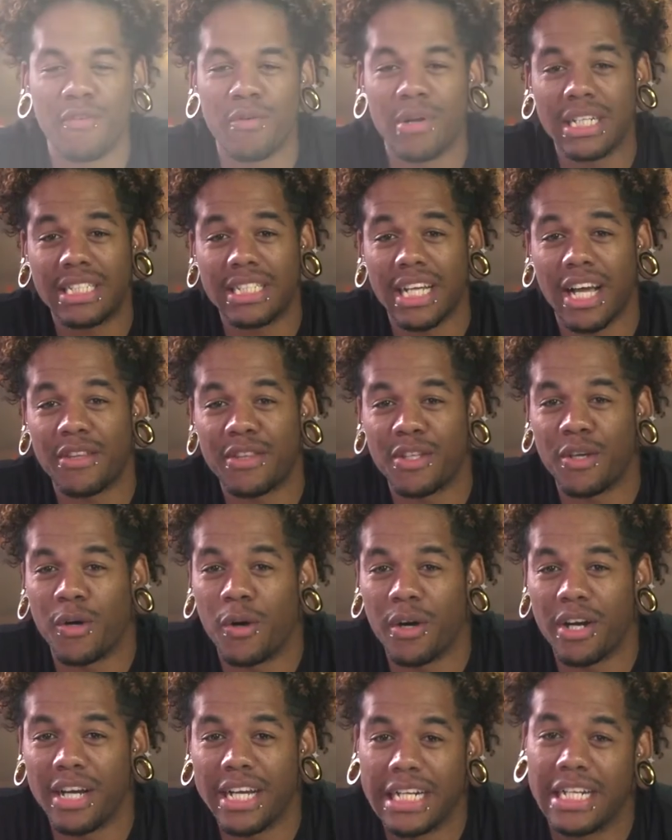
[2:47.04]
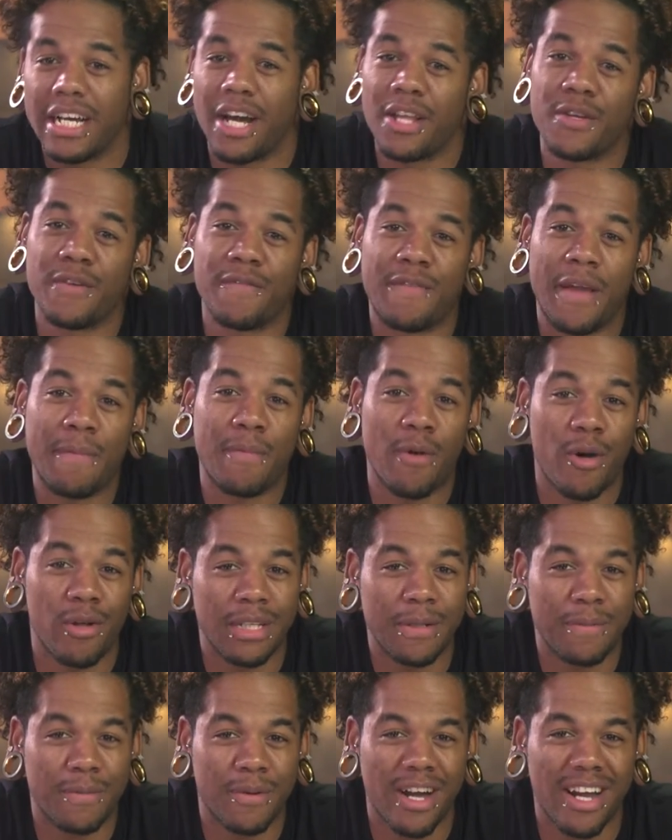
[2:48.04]
you want to check out the Aura and other
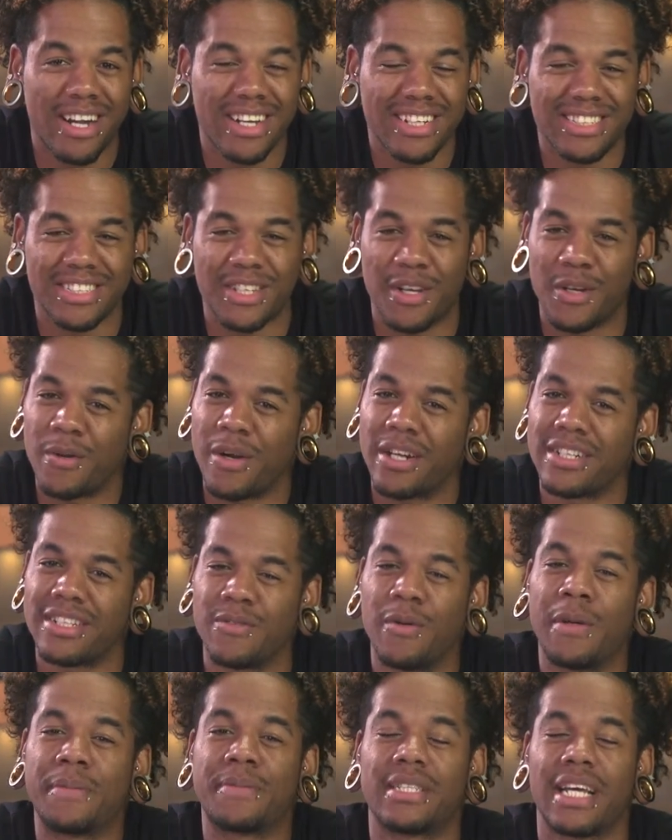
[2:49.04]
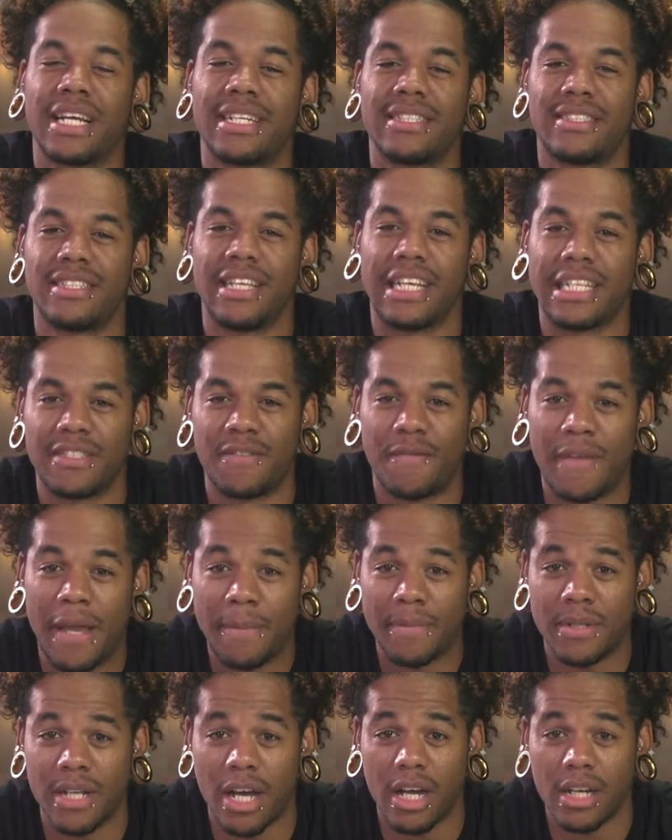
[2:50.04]
vape-only products, go to our website,
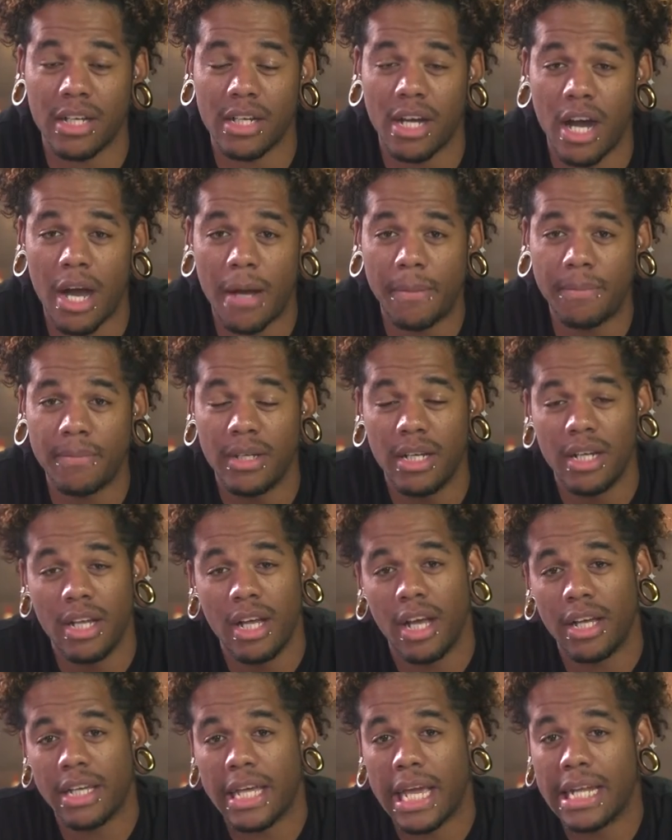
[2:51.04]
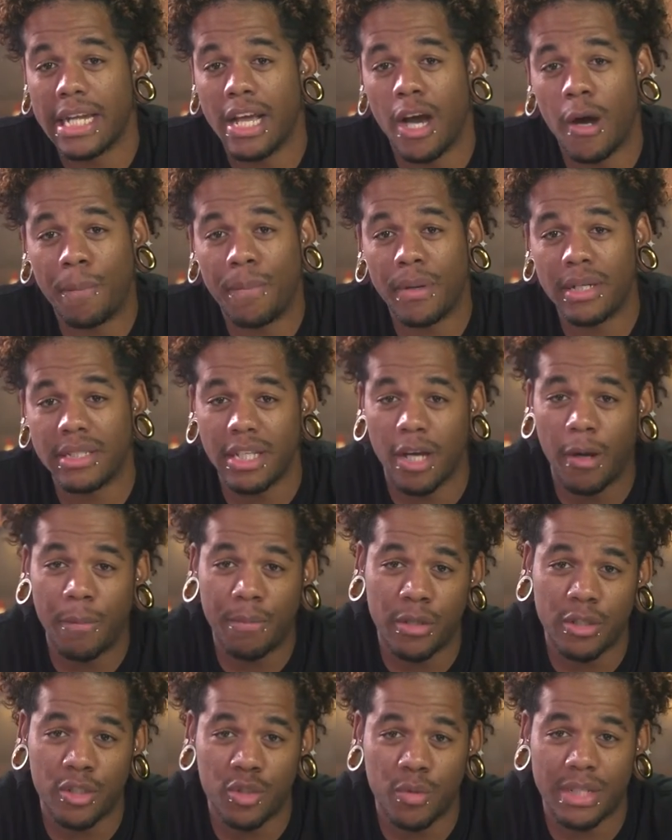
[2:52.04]
csvape.com. Again, help us help
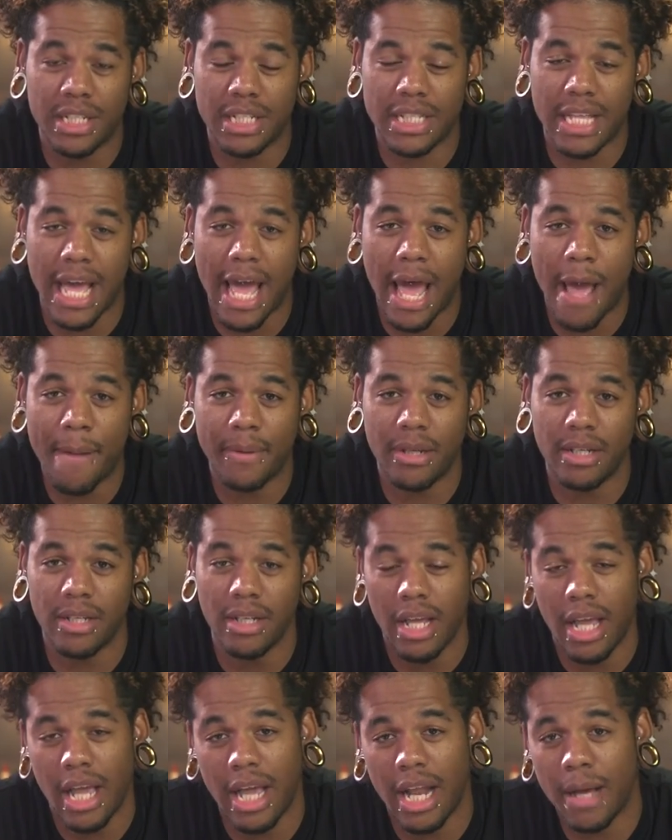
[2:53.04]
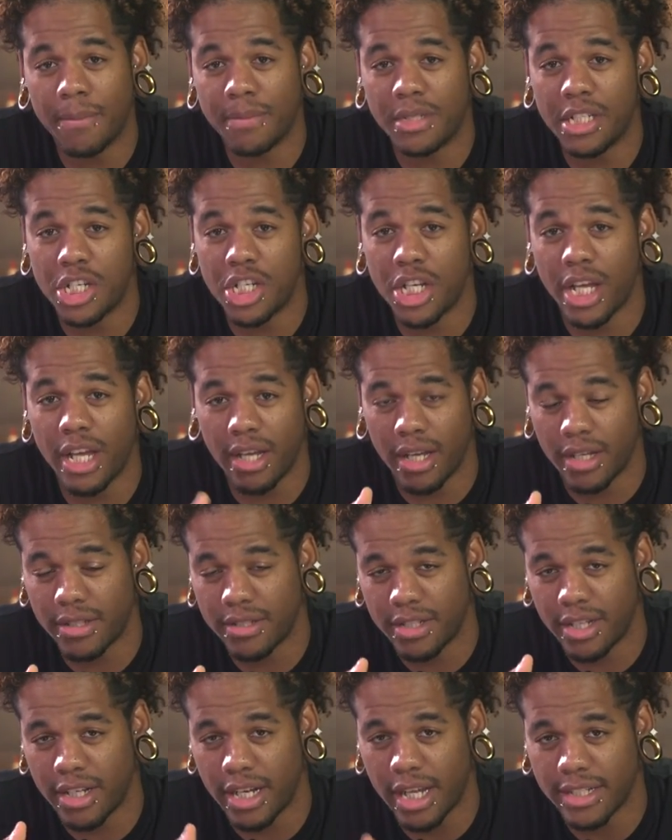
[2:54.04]
you switch the habit. I'm DJ, I'll
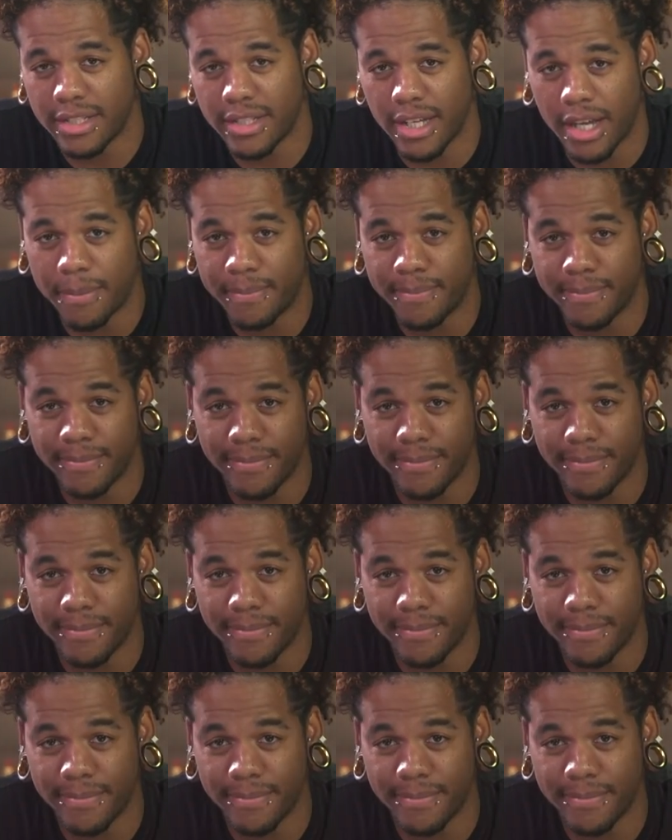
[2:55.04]
see you next time.